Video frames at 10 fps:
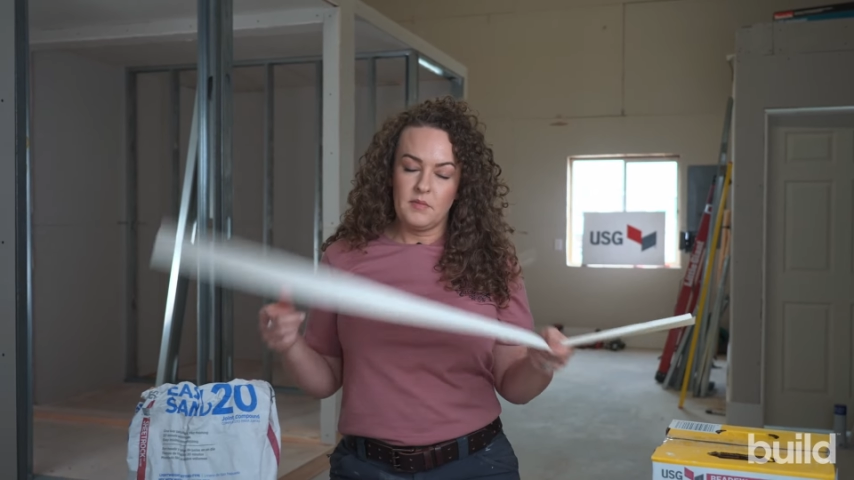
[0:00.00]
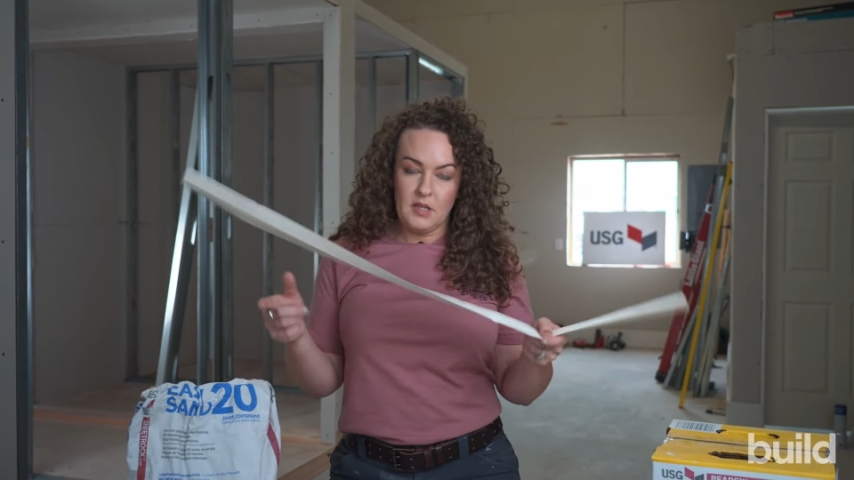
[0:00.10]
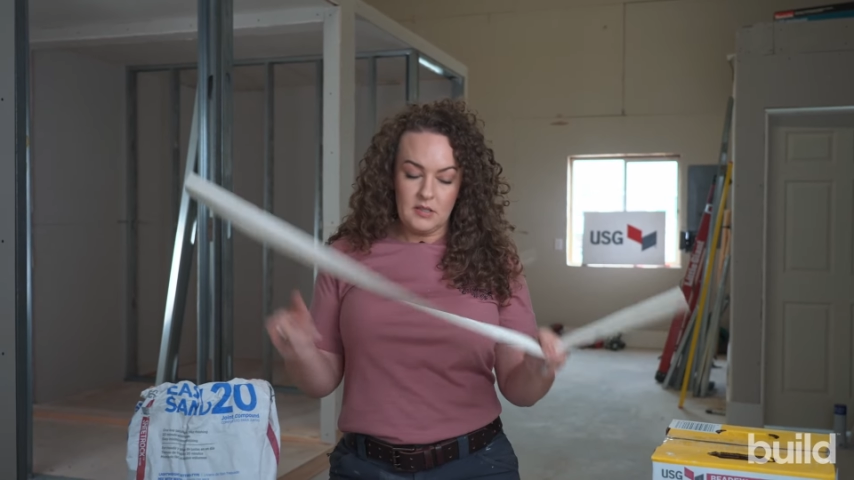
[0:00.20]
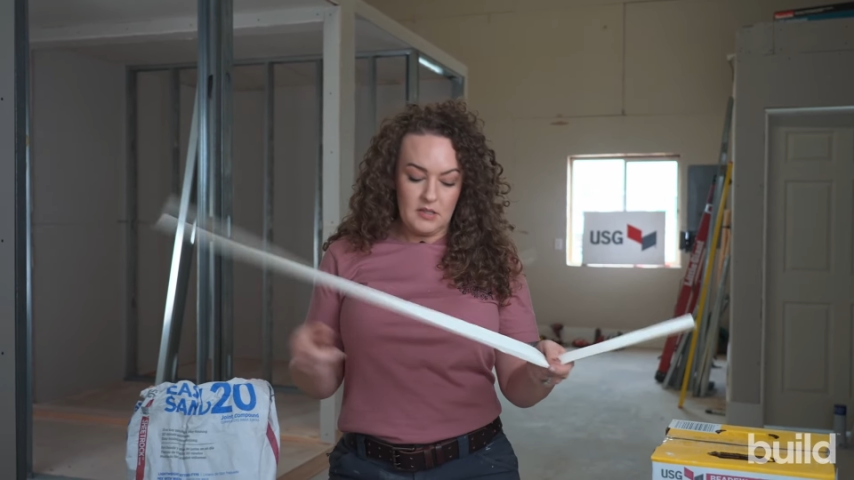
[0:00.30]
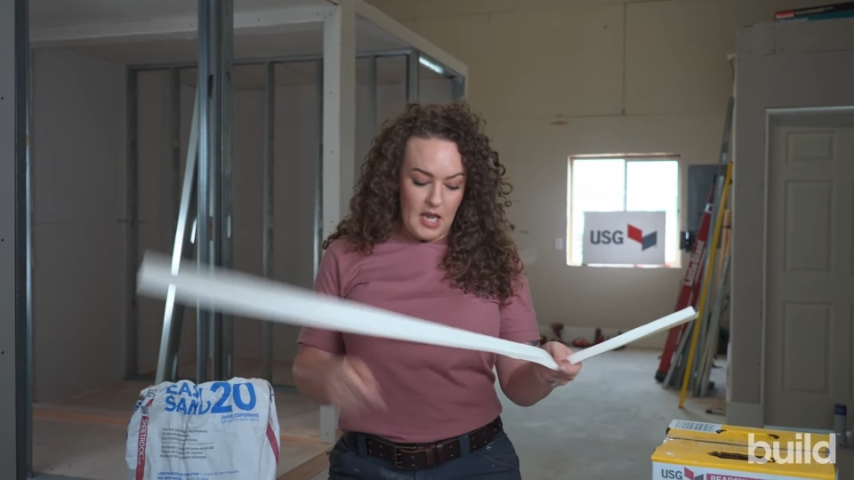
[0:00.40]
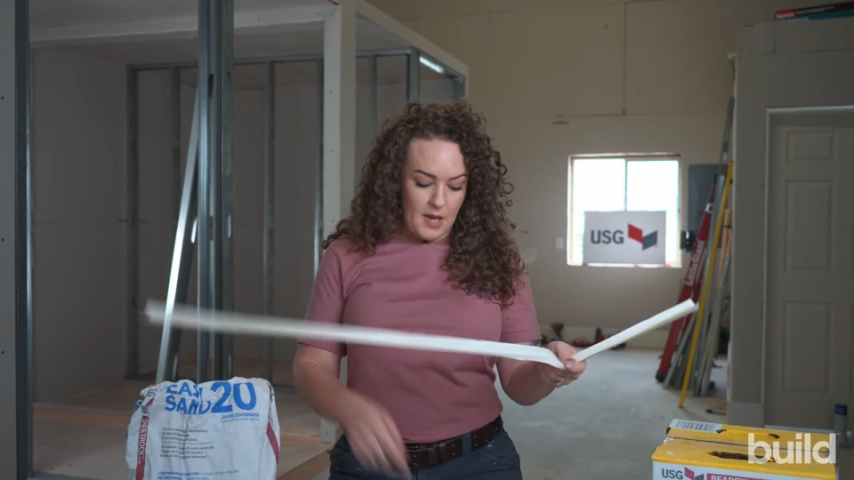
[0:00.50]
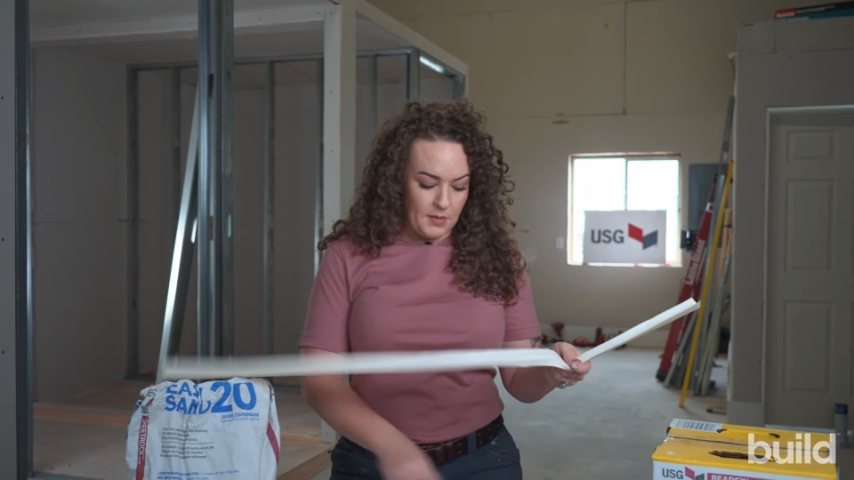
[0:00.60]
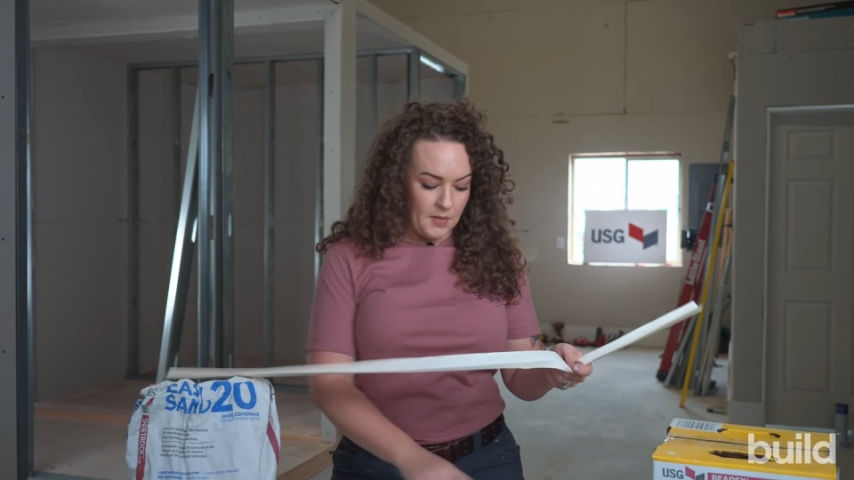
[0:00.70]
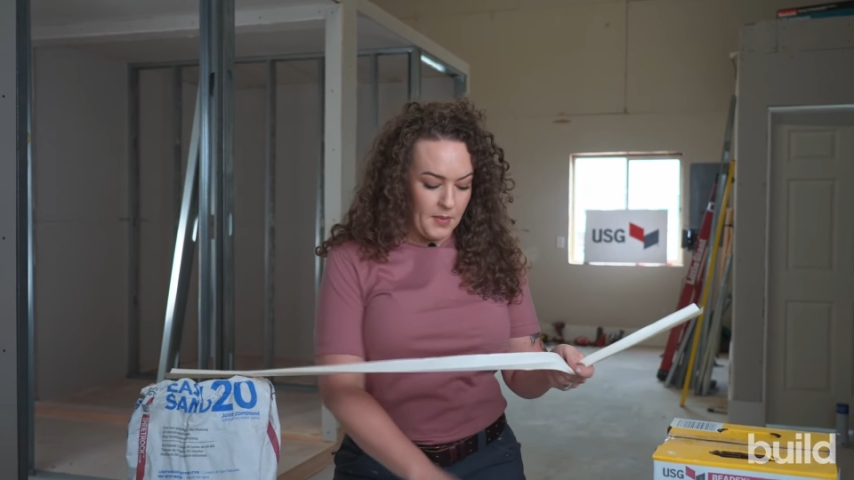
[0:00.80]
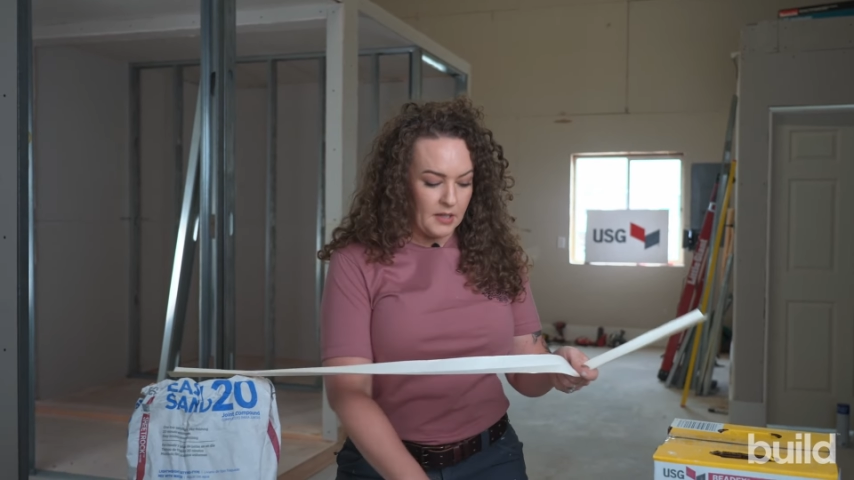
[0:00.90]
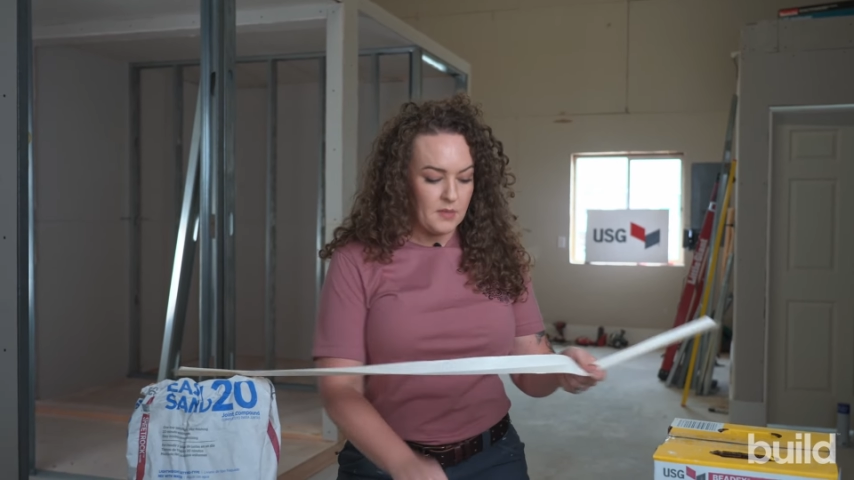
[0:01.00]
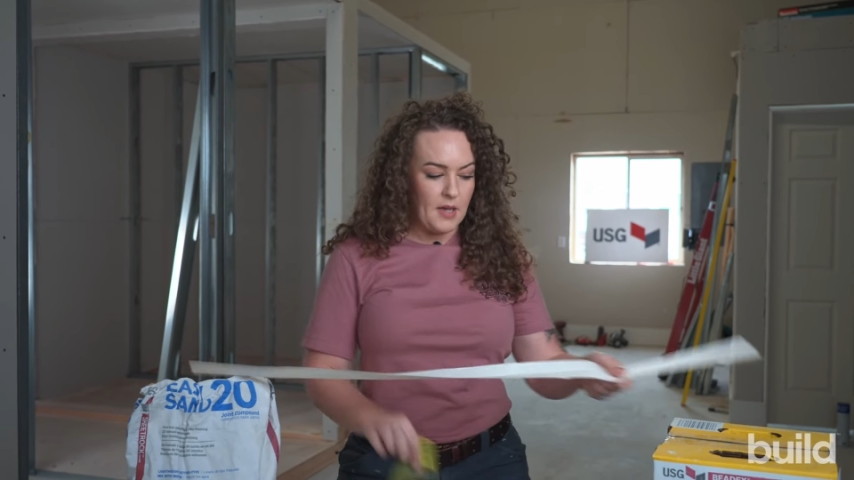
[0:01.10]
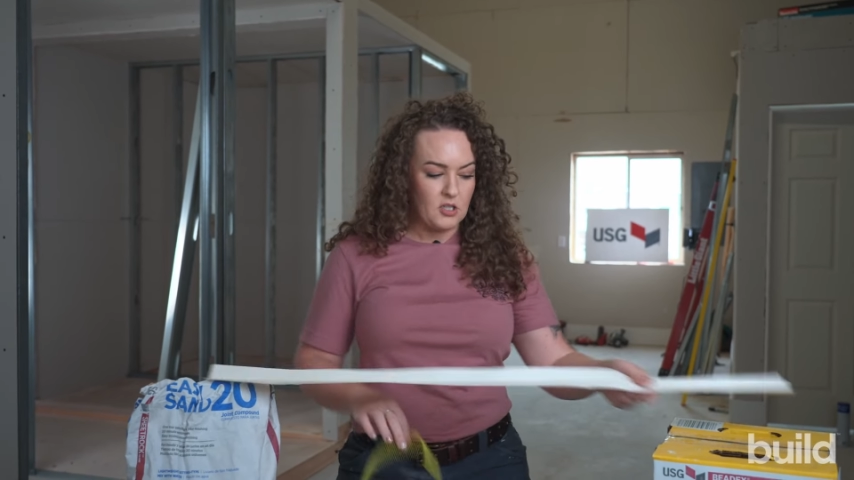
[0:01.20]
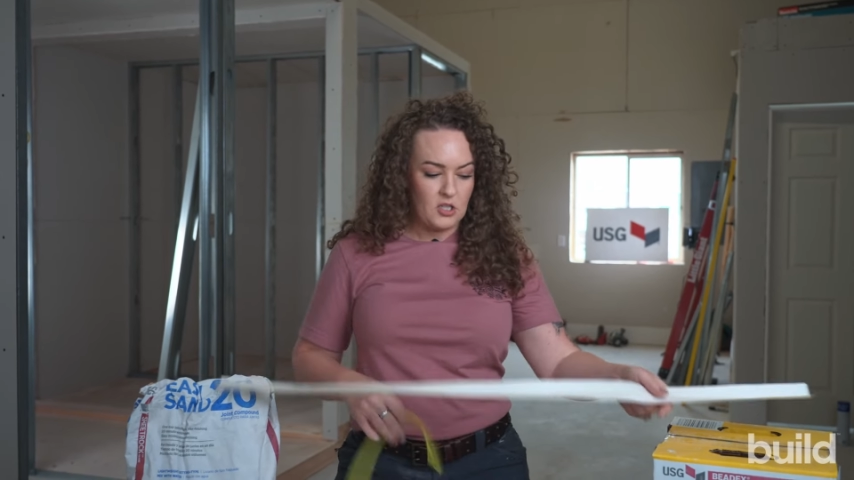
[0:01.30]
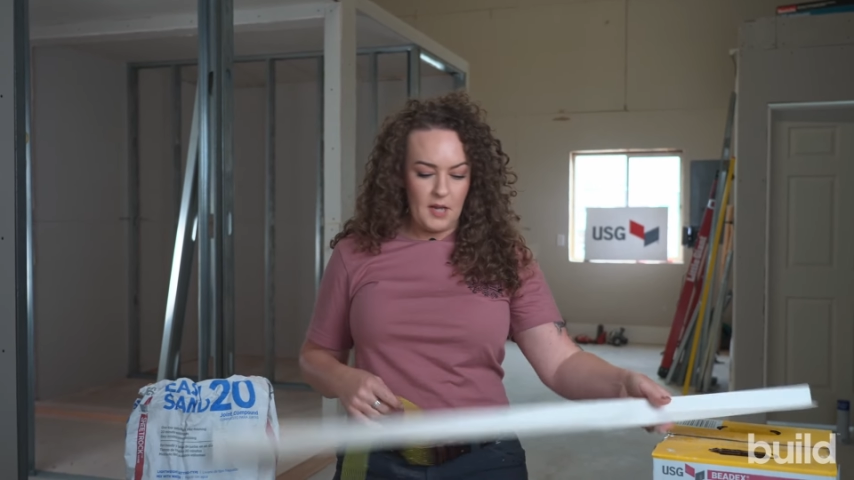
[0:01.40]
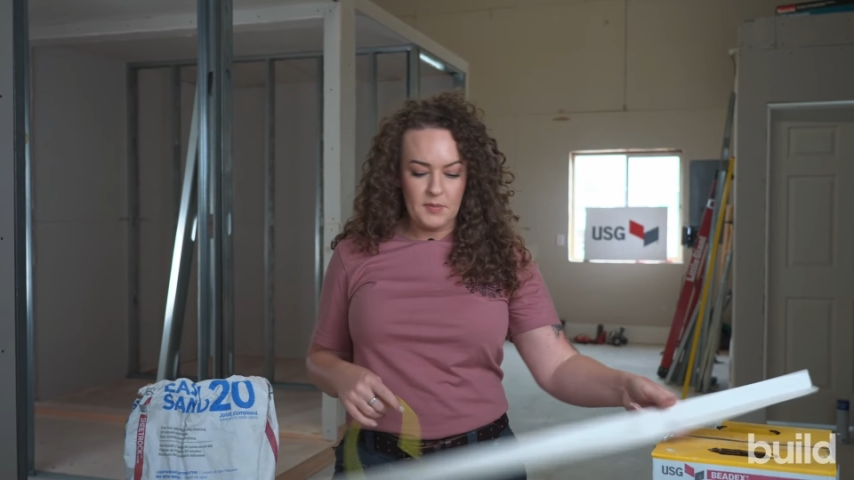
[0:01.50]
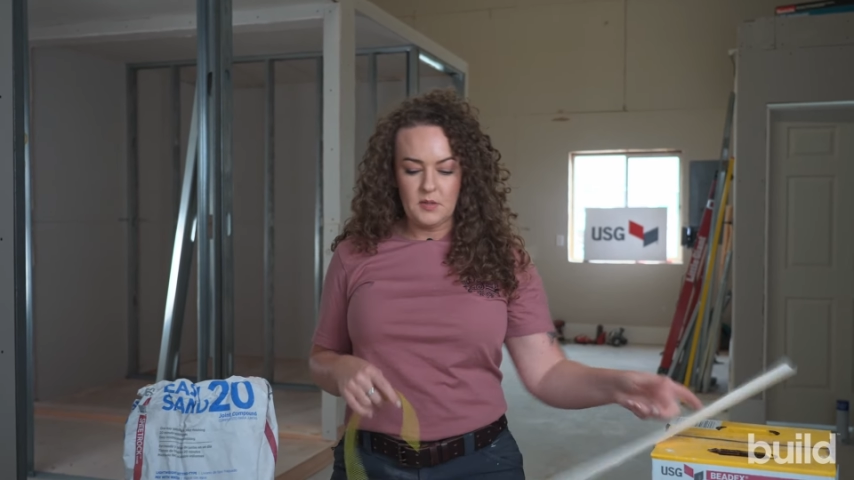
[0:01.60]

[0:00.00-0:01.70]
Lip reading: this tape compared to mesh tape,